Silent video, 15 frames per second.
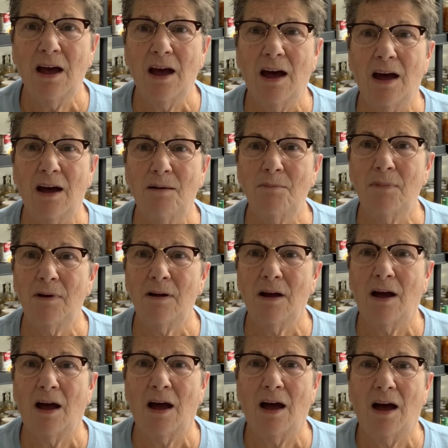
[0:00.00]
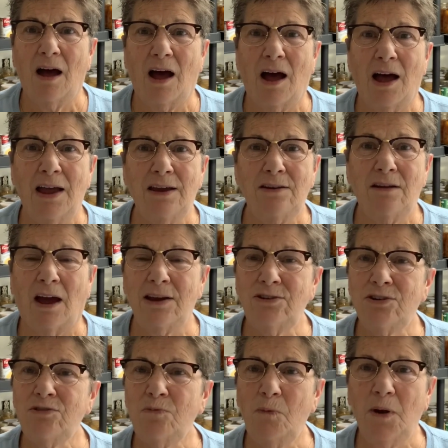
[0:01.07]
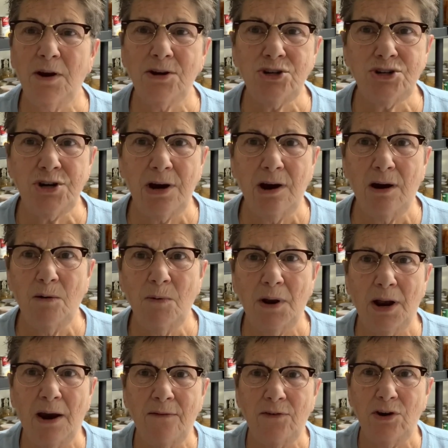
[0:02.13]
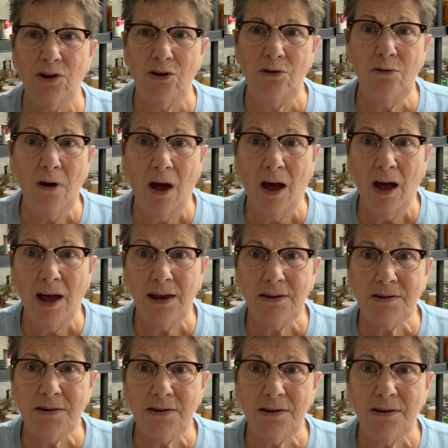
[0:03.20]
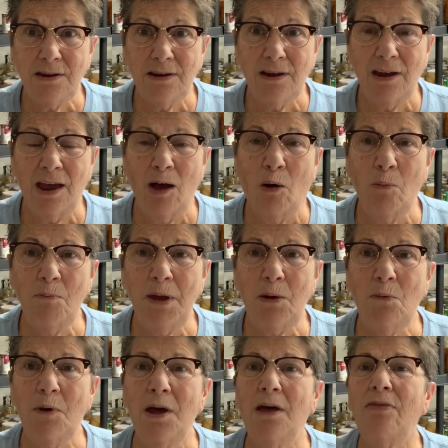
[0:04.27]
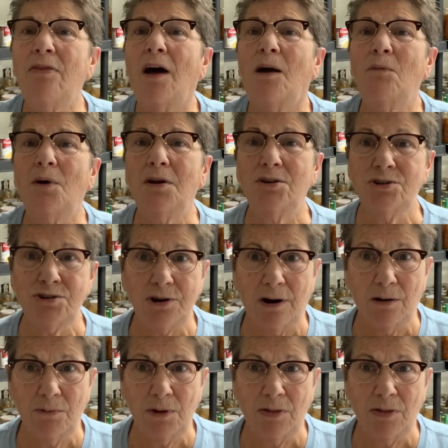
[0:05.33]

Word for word: Um, I, I just want to share whatever you guys help me with, I want to share with